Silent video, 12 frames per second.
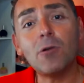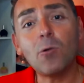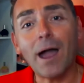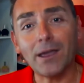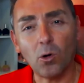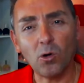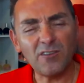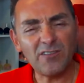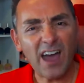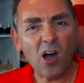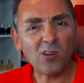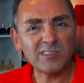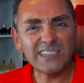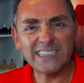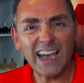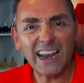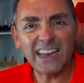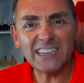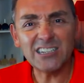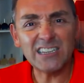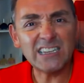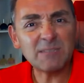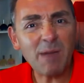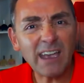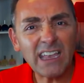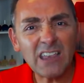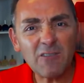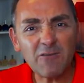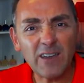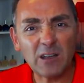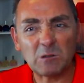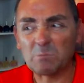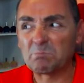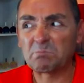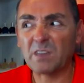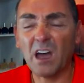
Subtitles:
away all of that old stale energy that's making you feel